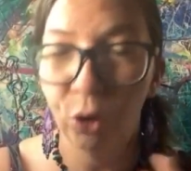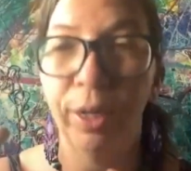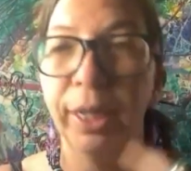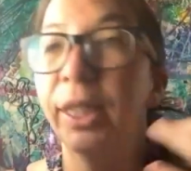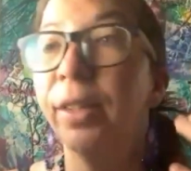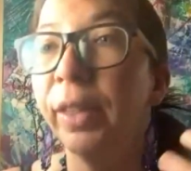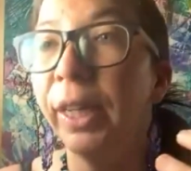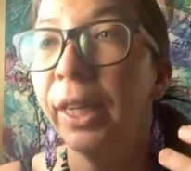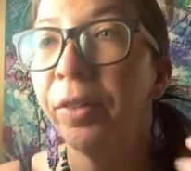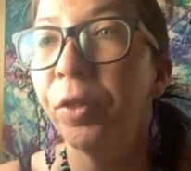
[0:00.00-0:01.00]

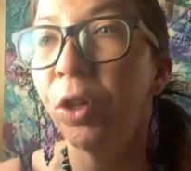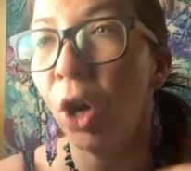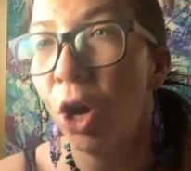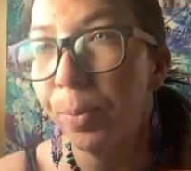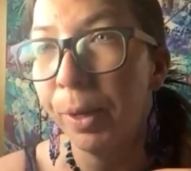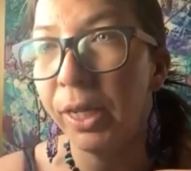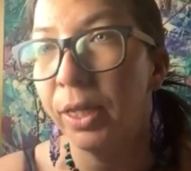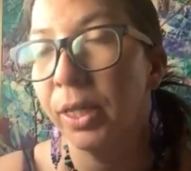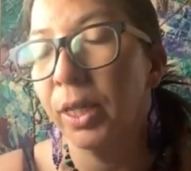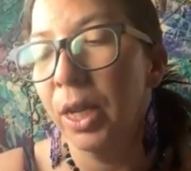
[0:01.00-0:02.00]
creativity, for
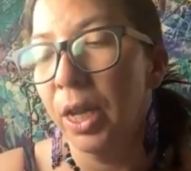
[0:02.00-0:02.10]
calmness,